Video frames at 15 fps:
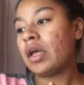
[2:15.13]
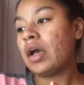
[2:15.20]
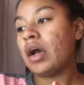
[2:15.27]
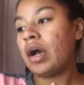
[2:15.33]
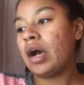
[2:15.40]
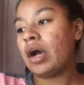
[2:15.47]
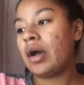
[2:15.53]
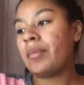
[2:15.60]

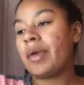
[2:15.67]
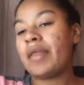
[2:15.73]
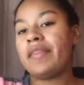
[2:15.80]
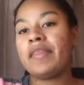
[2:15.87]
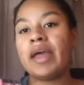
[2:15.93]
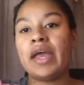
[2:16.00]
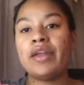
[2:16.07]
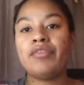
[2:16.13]
And
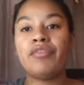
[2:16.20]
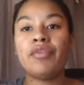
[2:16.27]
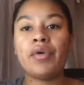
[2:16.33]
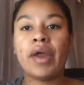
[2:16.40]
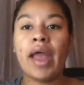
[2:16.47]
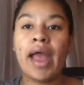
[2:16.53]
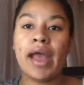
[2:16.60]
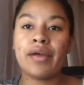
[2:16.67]
then
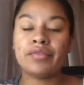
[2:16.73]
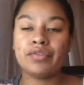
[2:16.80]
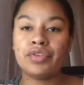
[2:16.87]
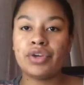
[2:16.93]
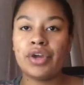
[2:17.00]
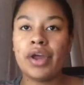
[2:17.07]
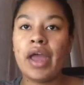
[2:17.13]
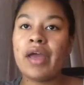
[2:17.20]
for
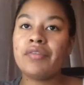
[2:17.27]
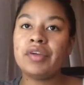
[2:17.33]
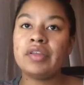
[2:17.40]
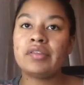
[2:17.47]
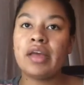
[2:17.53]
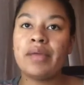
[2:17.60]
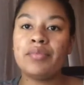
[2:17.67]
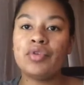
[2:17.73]
after, every
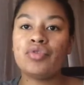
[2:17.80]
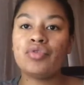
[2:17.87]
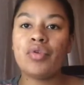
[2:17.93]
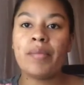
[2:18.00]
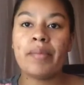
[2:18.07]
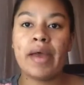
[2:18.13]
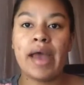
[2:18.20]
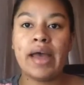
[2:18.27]
time you do a
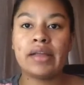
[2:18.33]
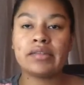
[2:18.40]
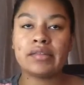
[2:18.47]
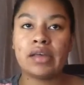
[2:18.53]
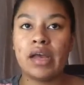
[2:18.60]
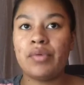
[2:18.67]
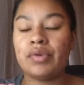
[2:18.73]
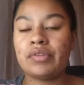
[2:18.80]
mask,
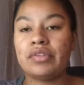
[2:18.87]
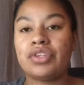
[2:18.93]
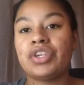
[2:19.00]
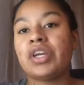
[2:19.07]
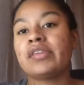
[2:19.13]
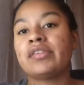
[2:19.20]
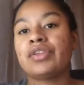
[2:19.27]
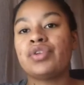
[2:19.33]
I would
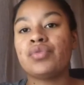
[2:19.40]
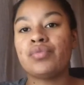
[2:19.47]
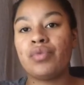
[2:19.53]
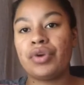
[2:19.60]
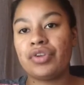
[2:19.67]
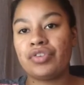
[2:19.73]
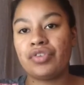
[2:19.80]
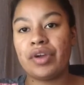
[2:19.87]
suggest that you
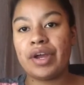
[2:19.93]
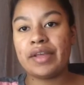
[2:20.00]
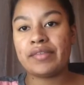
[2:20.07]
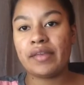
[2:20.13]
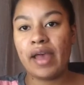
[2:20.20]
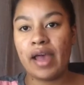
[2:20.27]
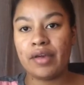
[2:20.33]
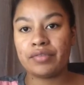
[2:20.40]
moisturize
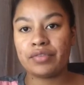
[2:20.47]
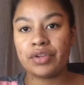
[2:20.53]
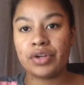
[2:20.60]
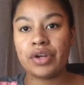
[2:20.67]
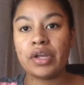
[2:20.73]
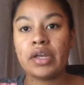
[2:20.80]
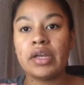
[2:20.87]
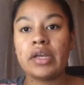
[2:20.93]

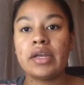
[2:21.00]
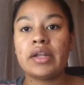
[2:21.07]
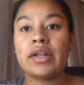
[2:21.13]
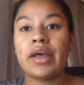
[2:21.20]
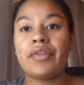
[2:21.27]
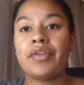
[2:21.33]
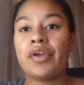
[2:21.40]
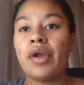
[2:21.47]
after.
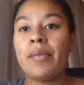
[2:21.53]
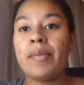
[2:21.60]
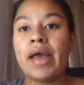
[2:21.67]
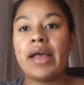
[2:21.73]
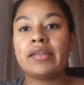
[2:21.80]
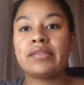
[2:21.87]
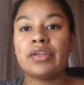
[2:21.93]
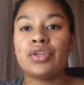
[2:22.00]
Now, there are
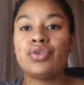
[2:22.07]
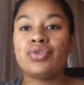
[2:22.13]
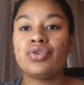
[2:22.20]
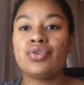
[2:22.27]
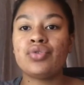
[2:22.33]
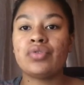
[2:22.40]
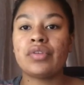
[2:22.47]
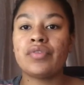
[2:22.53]
masks that you
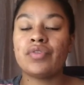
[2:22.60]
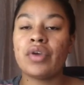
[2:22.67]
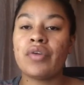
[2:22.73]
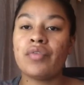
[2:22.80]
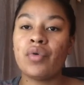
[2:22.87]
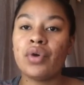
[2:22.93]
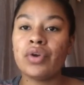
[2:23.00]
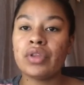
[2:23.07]
use if you
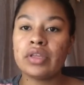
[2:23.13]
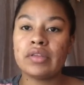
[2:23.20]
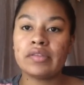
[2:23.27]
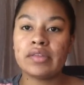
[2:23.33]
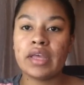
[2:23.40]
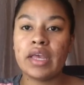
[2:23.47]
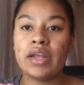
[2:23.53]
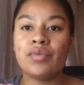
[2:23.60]
have oily
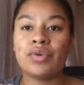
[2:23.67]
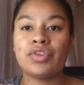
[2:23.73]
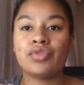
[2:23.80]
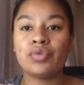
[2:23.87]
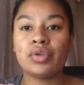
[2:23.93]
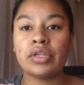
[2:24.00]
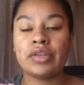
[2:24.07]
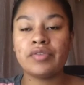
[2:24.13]
skin, which
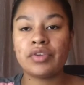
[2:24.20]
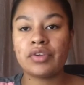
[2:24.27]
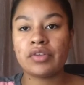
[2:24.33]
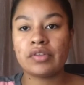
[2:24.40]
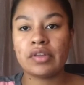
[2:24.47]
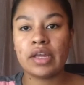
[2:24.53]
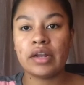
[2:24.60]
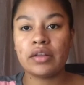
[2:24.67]
will leave your
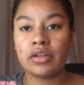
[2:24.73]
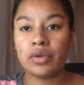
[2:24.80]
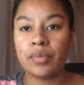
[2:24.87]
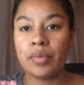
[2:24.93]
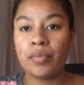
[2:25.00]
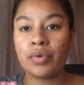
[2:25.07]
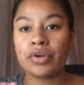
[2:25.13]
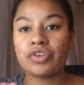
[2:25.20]
skin a little
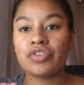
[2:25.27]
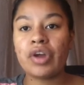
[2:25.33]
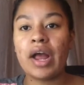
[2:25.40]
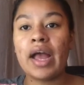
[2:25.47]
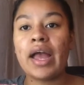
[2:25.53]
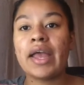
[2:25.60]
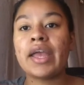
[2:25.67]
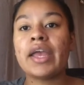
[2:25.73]
bit more
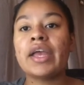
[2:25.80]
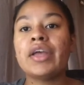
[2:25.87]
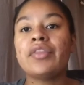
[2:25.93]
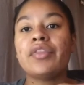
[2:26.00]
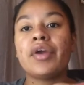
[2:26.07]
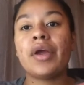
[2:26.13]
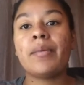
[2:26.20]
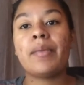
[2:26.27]
dry.
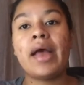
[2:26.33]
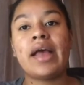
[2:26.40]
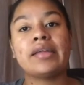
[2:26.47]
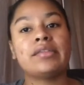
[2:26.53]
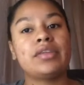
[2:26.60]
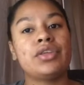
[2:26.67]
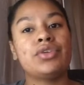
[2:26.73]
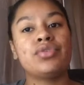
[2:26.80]
There are
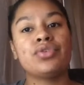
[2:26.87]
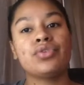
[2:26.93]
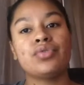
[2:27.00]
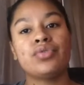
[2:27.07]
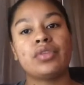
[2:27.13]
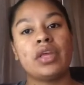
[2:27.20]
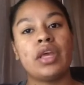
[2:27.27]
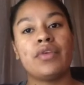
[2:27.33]
masks that you
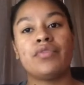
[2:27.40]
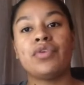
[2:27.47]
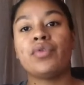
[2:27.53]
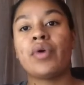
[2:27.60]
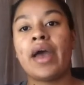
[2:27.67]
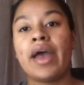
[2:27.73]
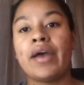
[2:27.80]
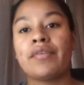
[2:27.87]
use if you
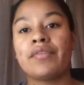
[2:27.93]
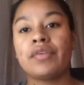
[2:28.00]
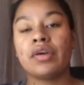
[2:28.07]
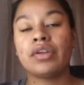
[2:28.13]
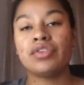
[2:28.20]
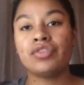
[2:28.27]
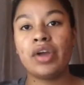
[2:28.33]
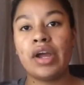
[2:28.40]
have
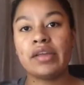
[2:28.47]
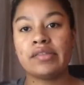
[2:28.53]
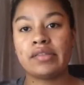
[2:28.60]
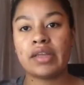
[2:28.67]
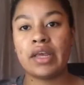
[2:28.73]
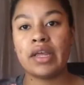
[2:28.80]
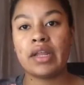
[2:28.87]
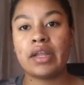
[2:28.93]
dry
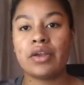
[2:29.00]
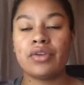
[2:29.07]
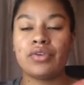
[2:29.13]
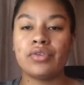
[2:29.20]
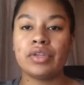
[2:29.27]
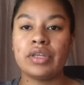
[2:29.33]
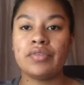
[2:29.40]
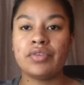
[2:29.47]
skin, and
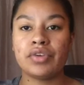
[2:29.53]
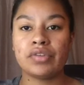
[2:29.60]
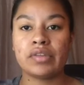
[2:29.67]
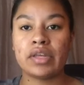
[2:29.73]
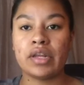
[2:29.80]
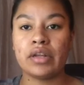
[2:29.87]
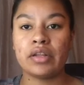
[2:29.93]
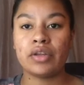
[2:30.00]
it'll leave your
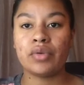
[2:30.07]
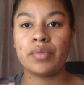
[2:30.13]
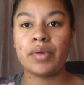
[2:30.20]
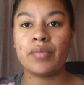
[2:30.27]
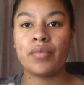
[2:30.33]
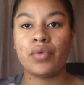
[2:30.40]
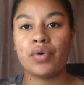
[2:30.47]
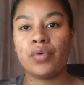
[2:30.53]
skin a little
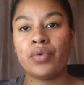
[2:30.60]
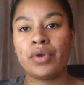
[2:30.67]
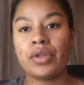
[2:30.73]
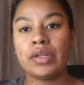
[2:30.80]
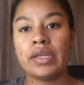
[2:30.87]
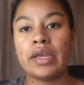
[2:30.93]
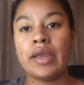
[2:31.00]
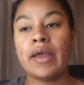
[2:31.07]
bit more
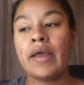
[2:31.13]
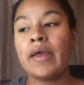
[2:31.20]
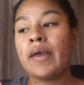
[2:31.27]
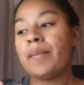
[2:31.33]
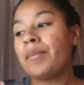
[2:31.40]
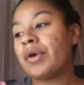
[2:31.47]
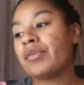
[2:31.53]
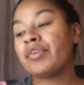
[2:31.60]
oily.
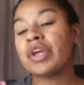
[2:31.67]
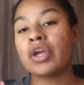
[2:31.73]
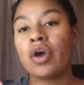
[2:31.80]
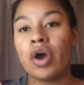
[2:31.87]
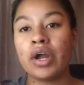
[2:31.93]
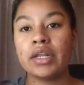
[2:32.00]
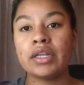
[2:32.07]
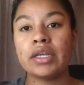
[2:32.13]
But
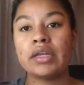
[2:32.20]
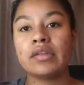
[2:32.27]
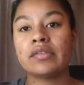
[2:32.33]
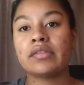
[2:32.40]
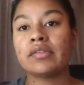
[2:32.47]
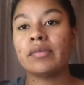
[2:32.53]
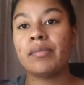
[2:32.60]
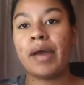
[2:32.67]

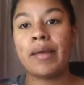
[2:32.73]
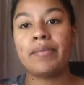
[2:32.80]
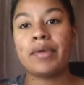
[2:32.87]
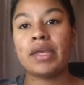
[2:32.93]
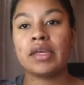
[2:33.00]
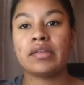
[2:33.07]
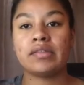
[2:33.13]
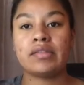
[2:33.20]
regardless, my
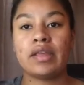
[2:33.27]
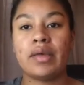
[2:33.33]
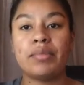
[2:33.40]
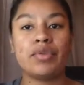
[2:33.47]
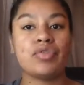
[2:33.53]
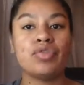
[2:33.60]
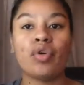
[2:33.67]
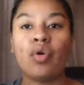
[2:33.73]
biggest tip
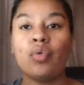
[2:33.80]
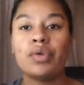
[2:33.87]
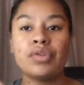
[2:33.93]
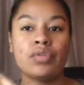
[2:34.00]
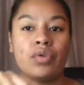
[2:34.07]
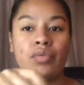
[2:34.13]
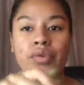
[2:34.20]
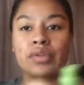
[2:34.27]
is to always
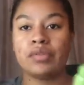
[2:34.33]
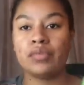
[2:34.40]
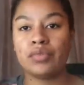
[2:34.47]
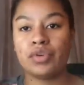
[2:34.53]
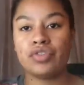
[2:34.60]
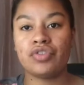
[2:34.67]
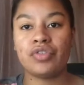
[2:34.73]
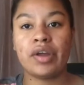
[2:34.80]

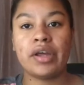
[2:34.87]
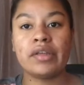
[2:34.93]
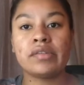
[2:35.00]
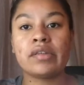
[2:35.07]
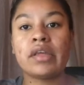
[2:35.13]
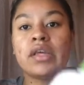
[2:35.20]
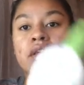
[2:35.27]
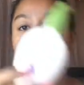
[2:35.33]
moisturize.
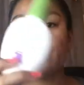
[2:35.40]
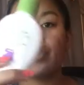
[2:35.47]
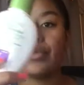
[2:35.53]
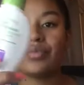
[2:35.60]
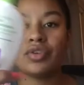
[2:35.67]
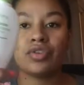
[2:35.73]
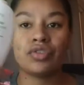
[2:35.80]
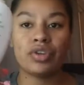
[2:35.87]
So
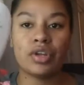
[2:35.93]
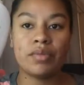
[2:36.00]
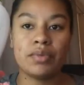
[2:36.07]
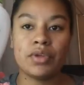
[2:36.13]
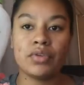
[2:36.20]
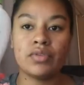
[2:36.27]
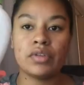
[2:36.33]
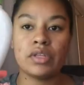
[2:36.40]
I'm just going to be
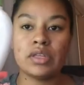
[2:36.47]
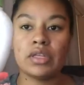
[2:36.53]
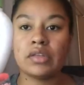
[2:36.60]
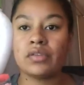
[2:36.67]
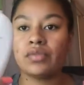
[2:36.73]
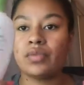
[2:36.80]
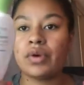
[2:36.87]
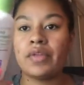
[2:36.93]
using
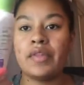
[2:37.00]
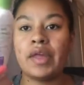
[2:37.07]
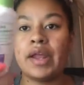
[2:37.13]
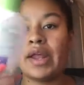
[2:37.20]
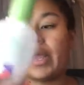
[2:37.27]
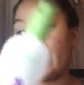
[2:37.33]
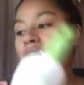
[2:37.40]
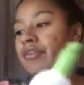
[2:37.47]
this one that
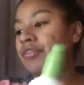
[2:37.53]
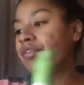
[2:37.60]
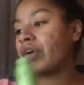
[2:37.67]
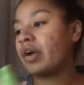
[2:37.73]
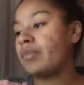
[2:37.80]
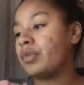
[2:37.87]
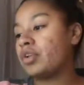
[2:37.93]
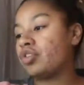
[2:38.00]
I got
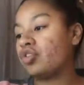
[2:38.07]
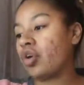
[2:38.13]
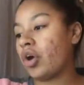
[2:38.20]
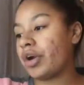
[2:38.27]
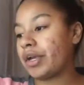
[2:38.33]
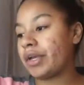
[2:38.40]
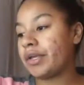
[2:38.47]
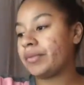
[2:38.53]
from
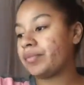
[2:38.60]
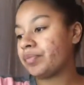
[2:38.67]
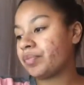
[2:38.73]
Target.